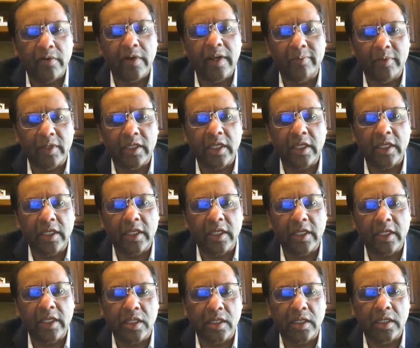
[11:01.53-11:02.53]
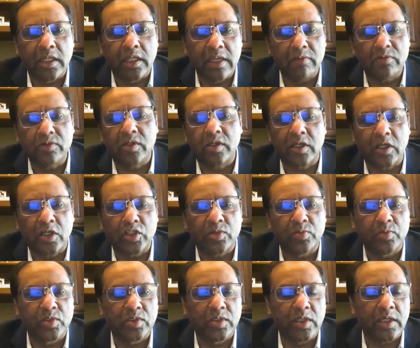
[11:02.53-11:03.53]
power applications that gives the
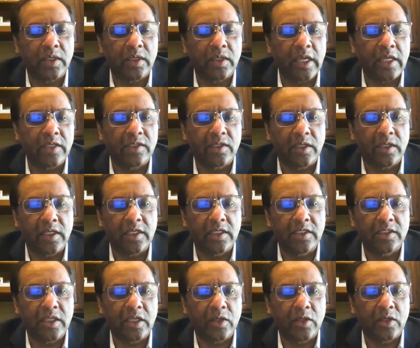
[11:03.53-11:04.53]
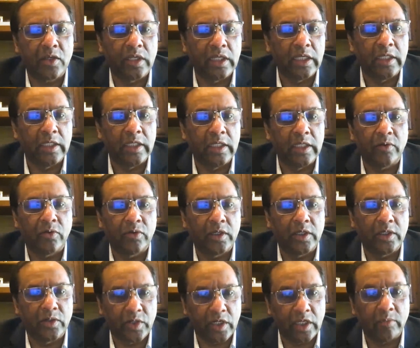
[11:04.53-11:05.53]
customers the SLAs they could
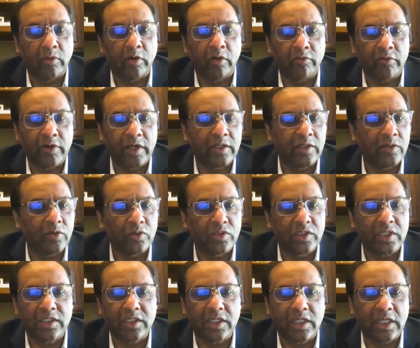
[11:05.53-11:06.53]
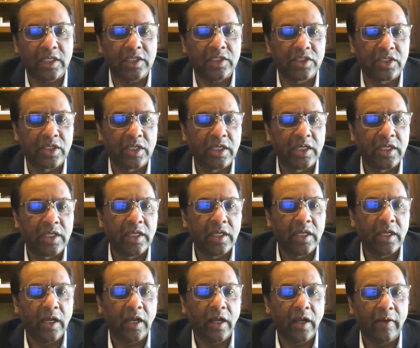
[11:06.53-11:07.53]
only dream of, right? Those SLAs
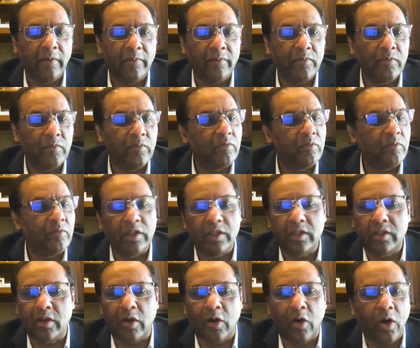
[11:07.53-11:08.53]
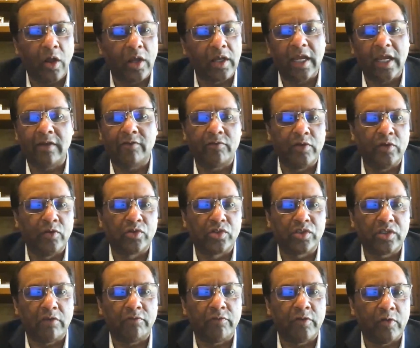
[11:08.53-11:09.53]
with all kind of
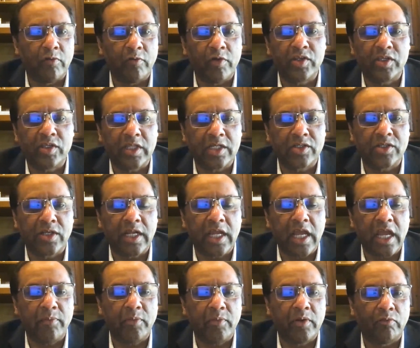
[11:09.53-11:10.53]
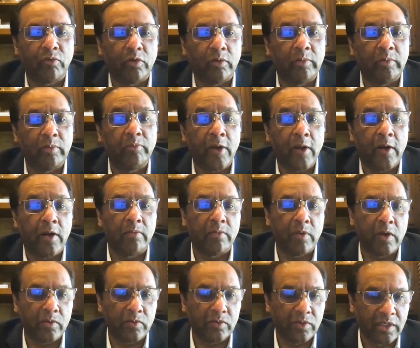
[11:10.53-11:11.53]
new stuff, innovation that's going to happen will be
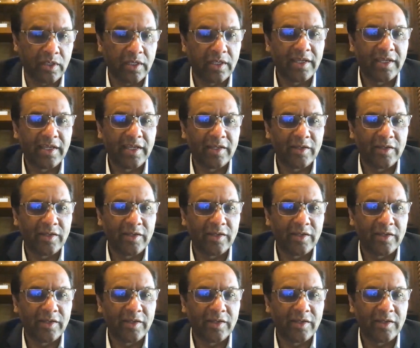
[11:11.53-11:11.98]
paramount